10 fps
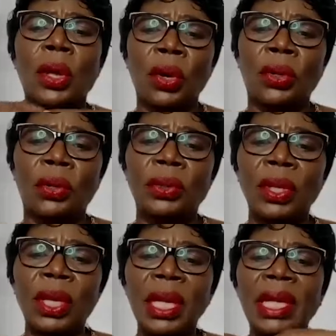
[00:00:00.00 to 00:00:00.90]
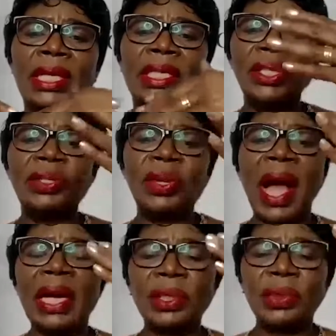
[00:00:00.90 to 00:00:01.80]
ago did you
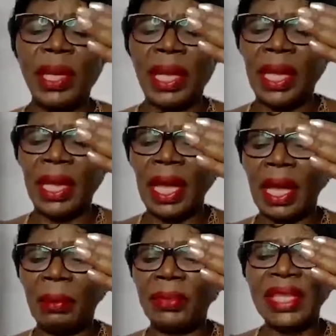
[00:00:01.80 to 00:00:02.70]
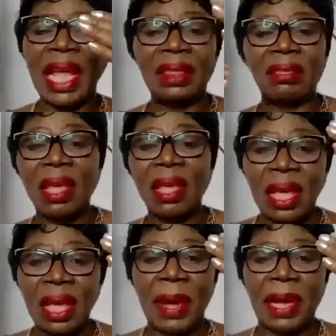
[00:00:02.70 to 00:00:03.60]
actually start
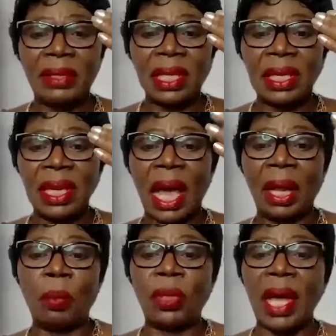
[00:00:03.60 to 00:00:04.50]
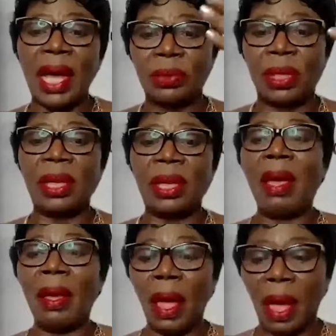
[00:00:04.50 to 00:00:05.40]
thinking about it, and what actually
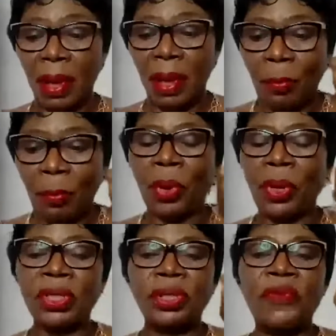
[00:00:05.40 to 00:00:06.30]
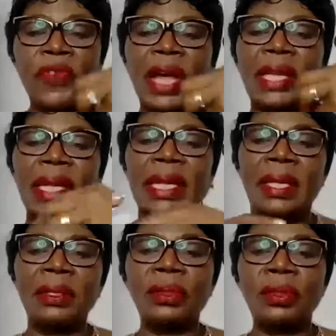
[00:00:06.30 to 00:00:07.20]
brought you
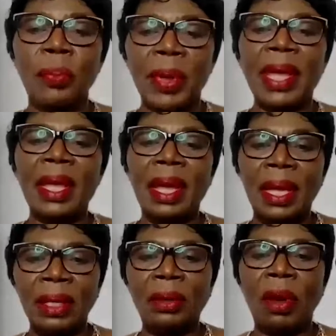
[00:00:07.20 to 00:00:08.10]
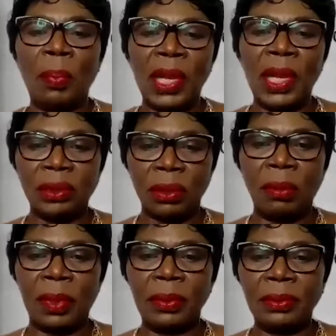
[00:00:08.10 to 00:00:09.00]
finally to be in Opulence
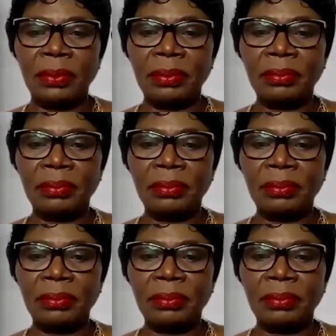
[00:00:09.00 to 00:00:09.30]
Global?